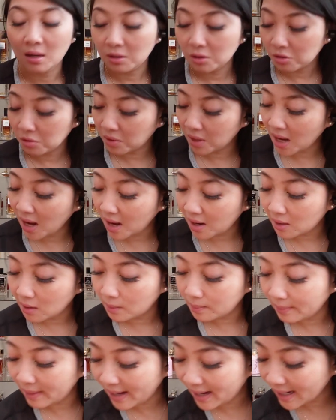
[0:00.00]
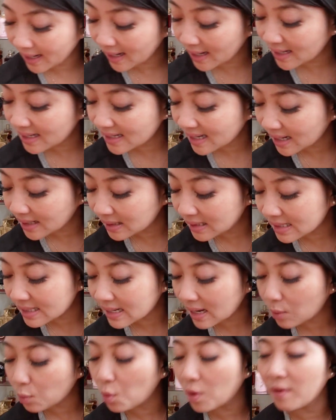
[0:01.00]
So yeah, Hermetica
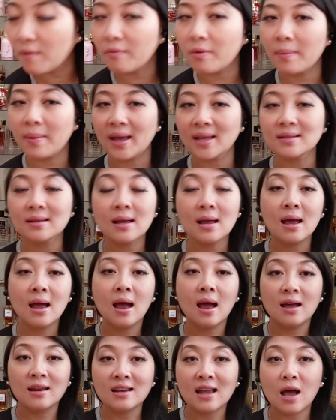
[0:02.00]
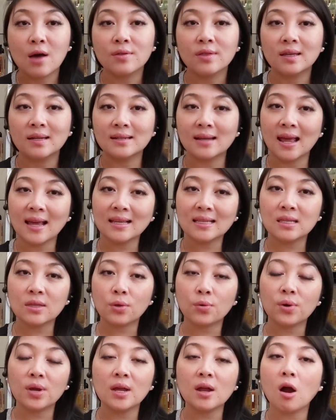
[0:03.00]
Sandalsun, one of the best. Now the next
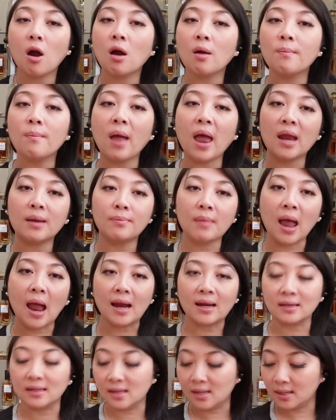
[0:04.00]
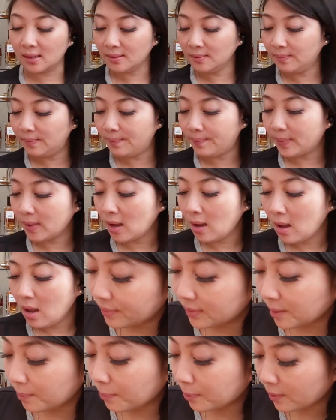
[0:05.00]
three are man magnet.
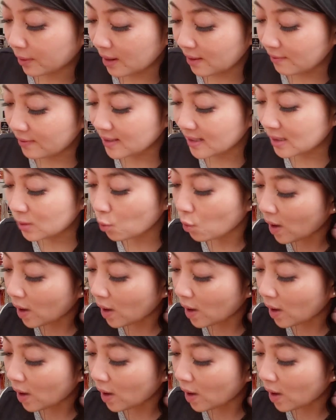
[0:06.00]
The previous